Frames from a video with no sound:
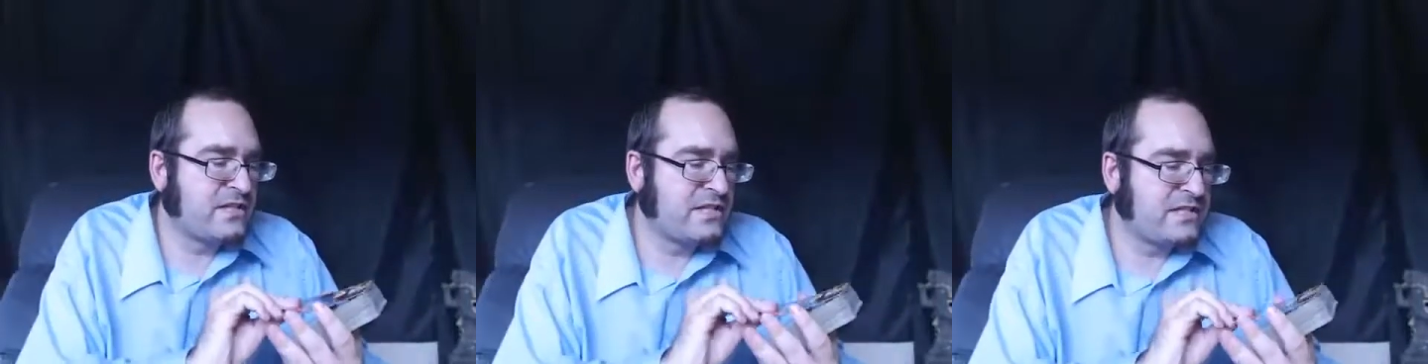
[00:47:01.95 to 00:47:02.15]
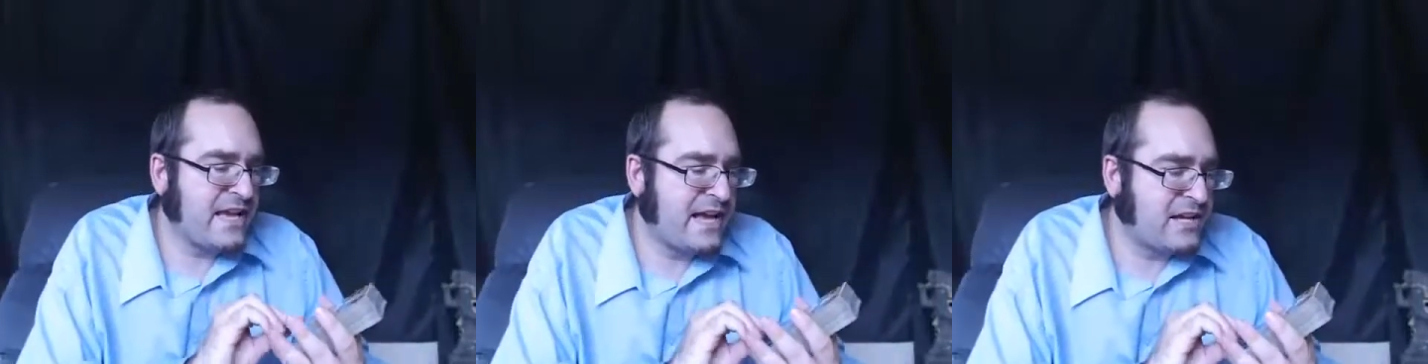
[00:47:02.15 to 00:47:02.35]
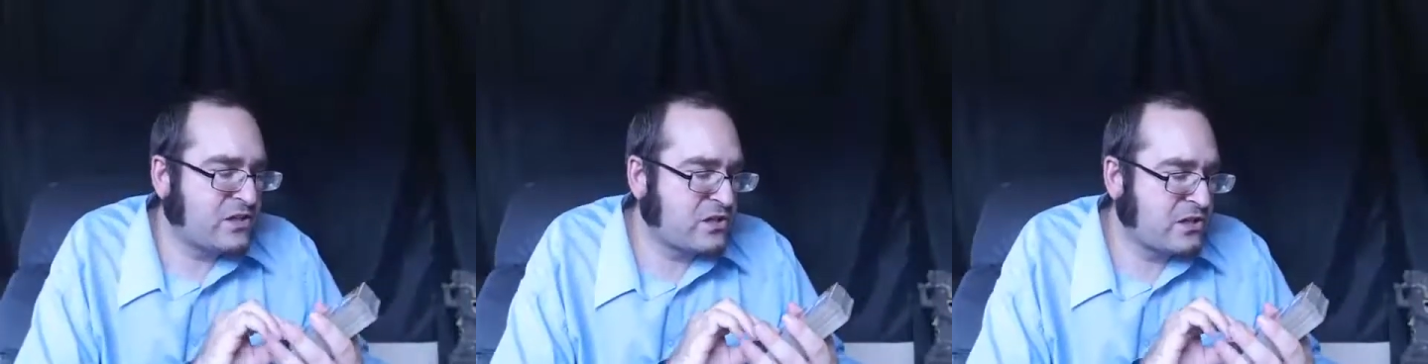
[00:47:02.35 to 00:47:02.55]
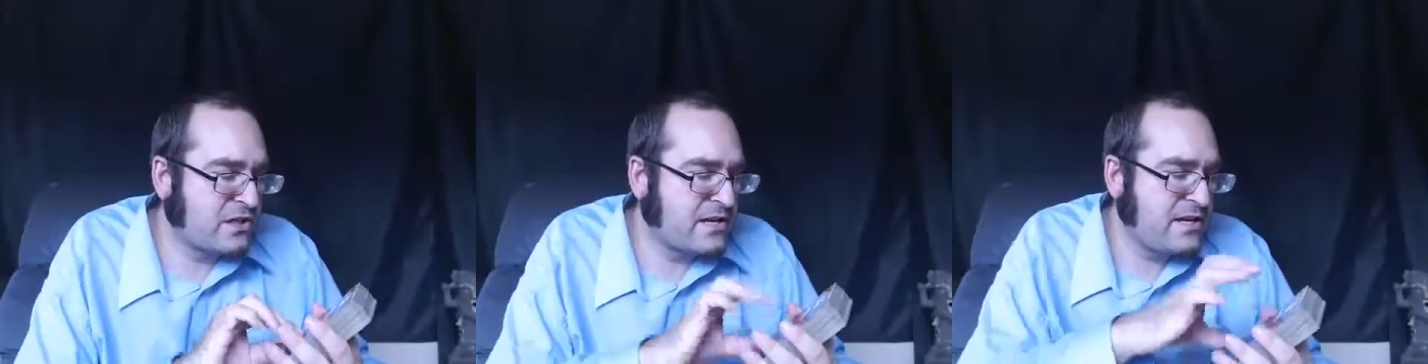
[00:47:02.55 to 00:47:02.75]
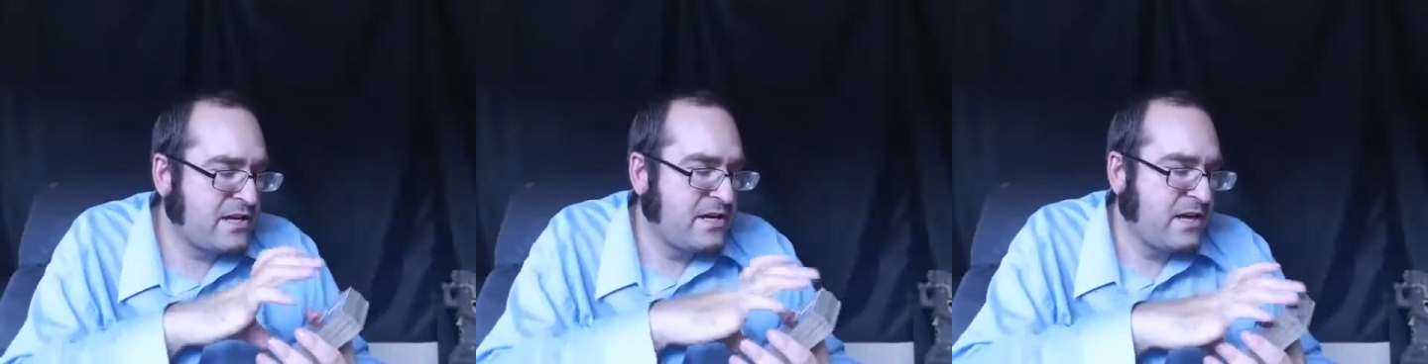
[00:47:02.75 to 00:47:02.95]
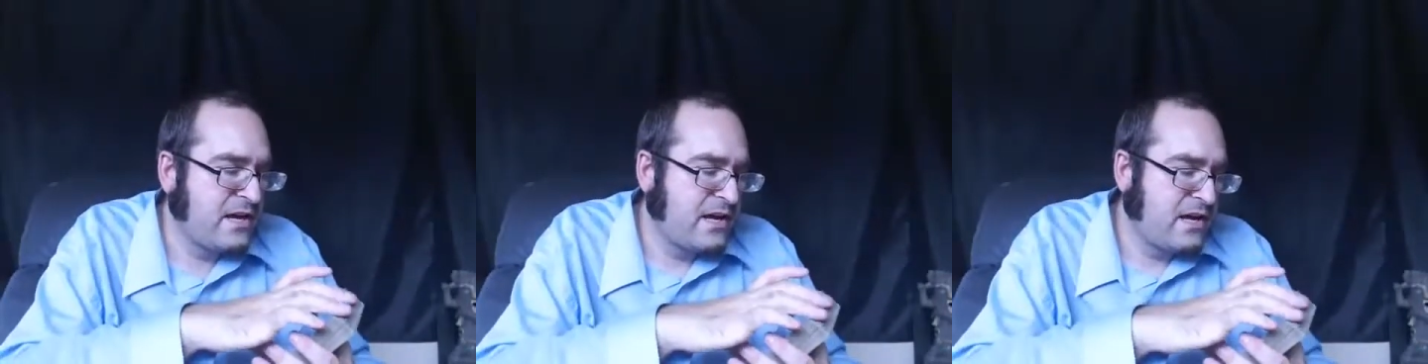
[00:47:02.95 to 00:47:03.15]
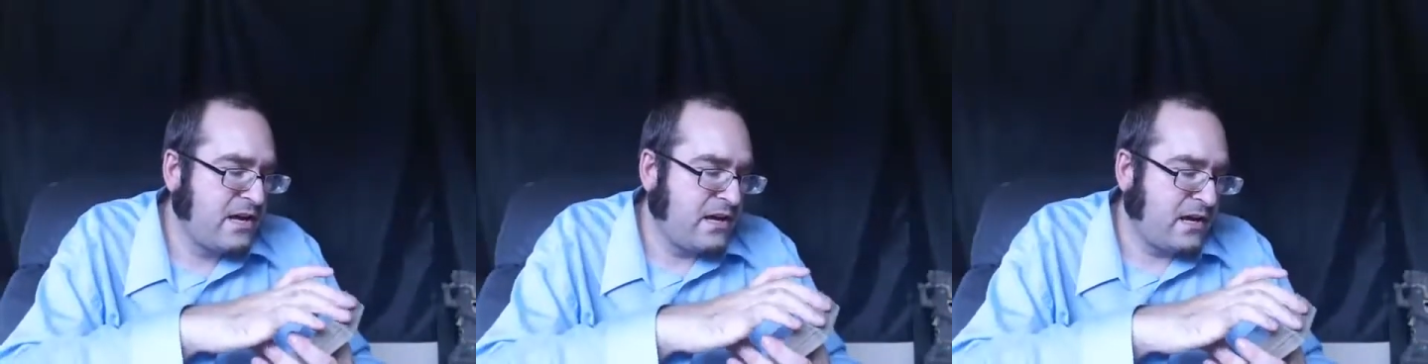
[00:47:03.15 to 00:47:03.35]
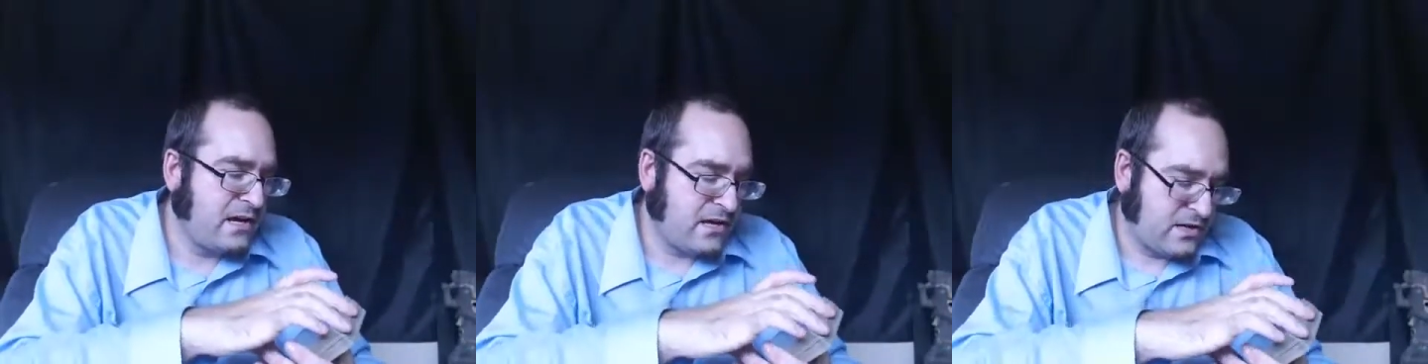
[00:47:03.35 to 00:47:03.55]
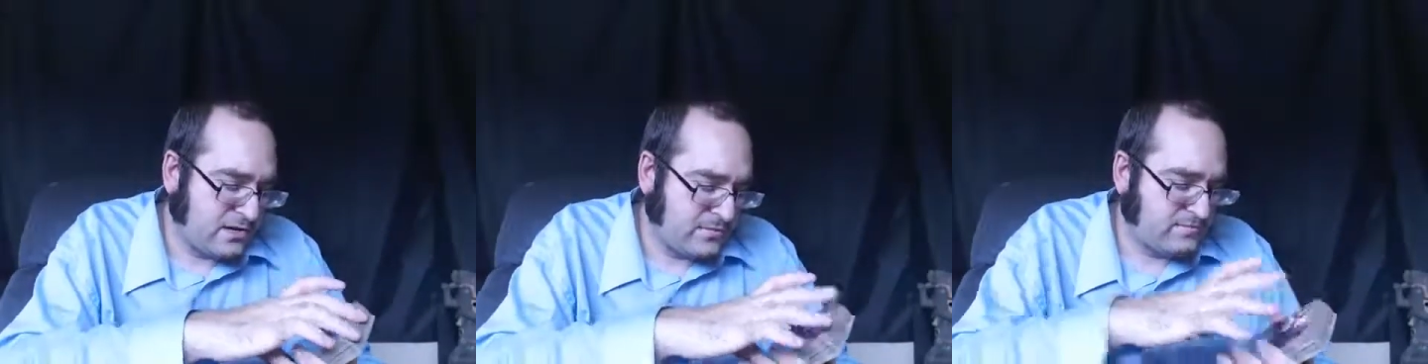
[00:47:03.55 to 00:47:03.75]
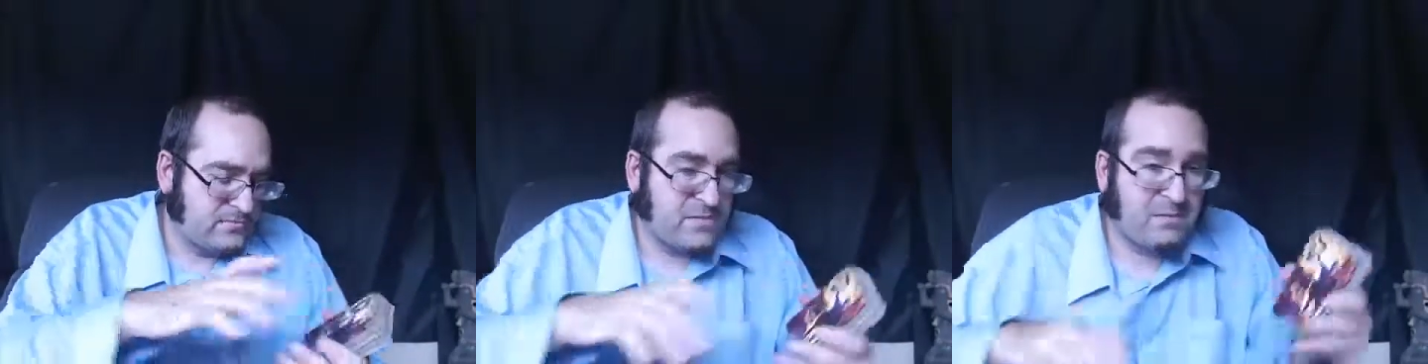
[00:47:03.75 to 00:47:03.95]
It's actually
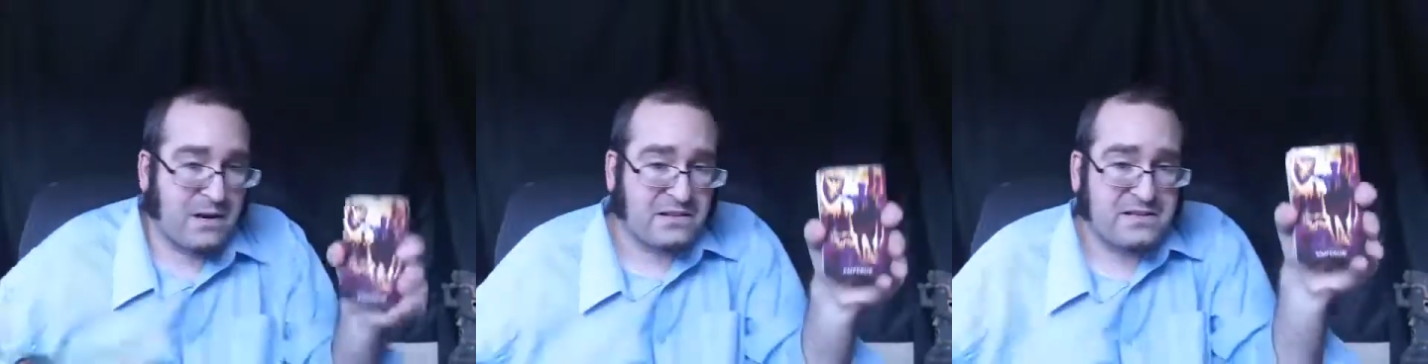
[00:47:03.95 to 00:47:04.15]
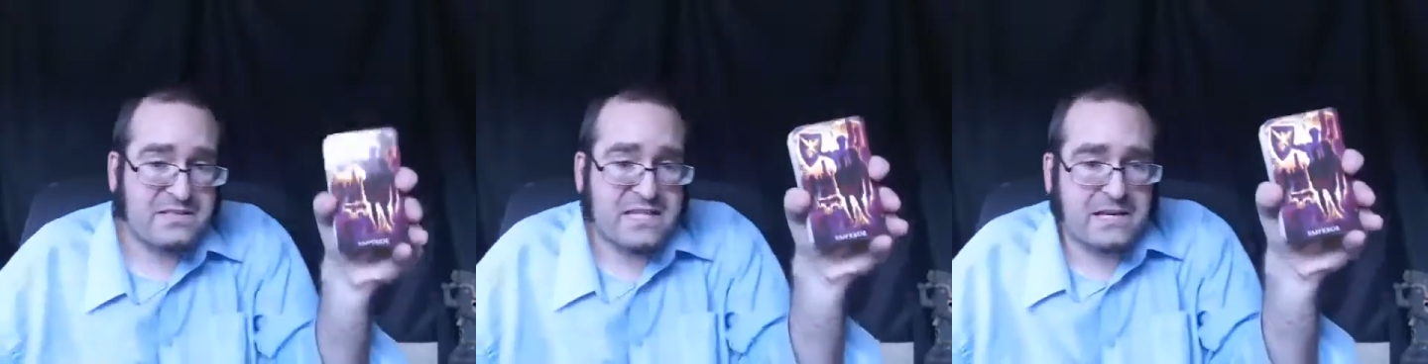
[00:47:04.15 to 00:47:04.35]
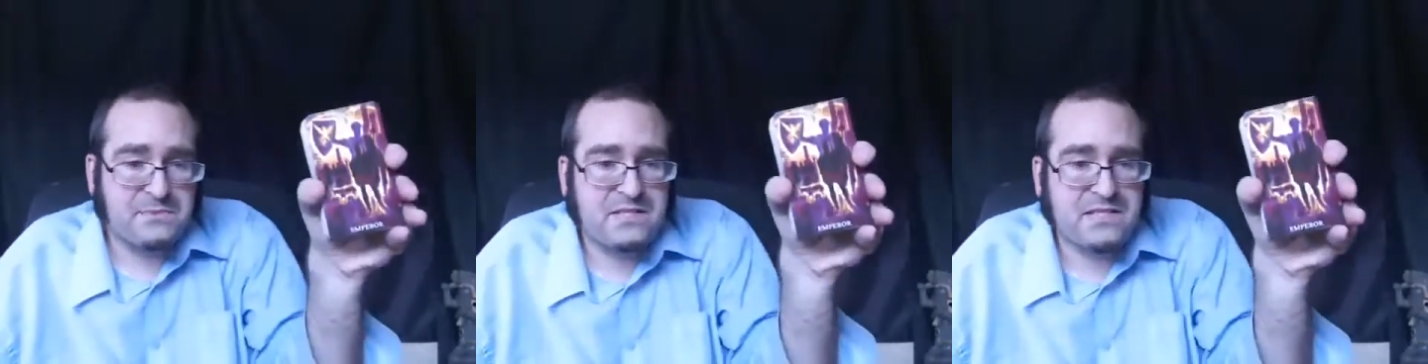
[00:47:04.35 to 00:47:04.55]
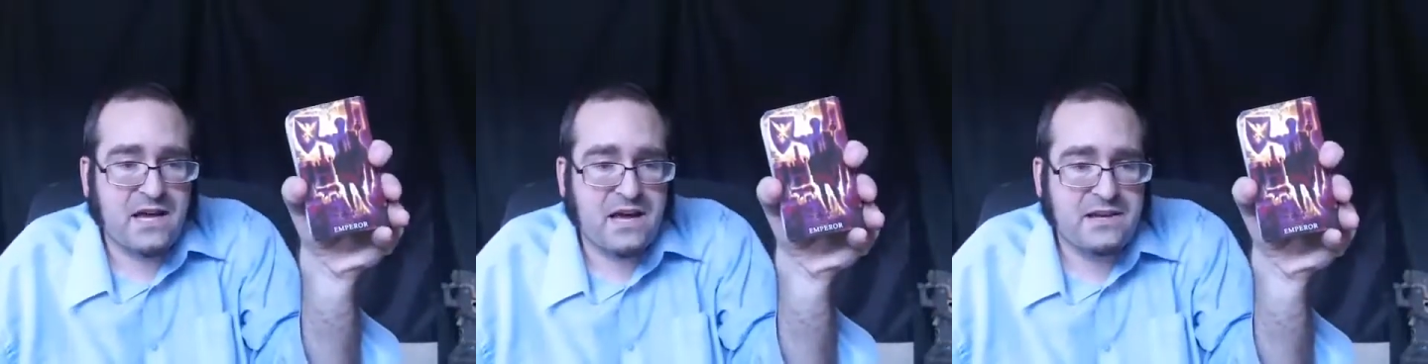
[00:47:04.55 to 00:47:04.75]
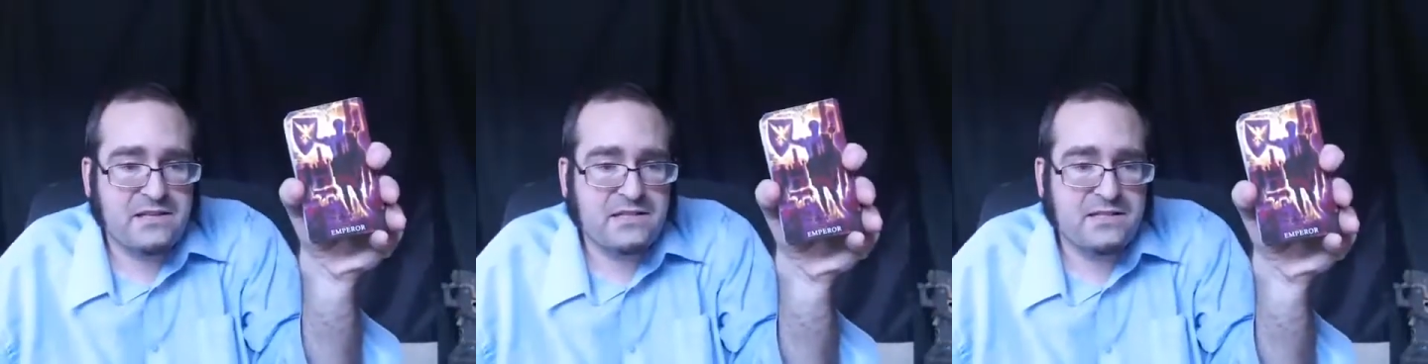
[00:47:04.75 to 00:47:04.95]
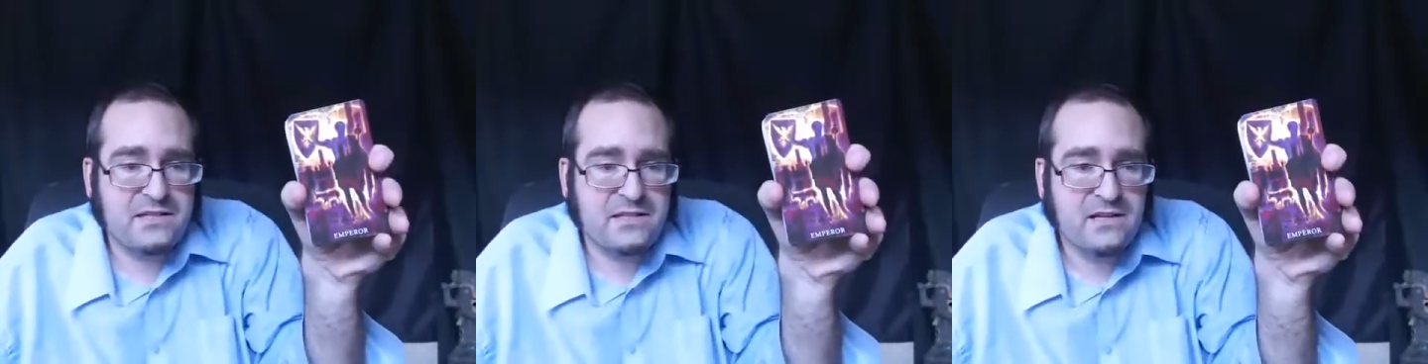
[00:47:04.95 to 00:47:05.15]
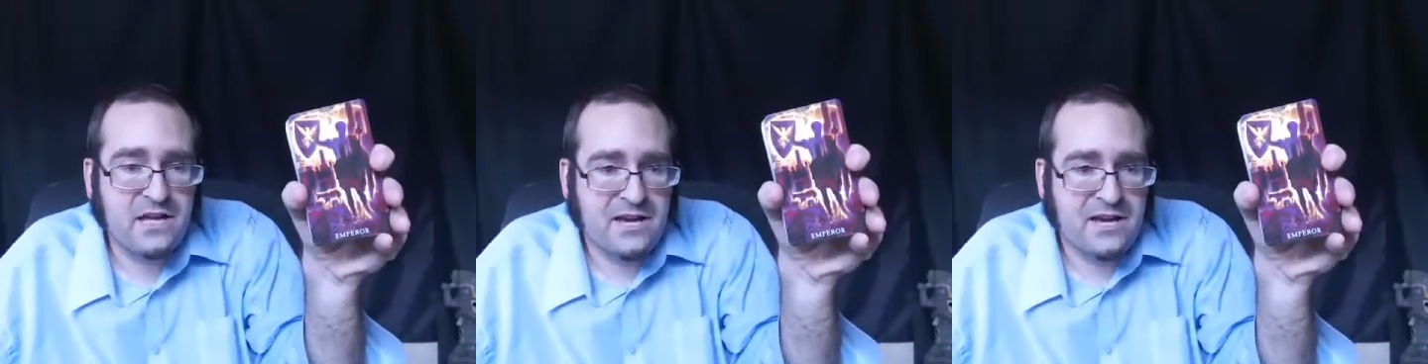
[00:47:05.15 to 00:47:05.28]
about the same size.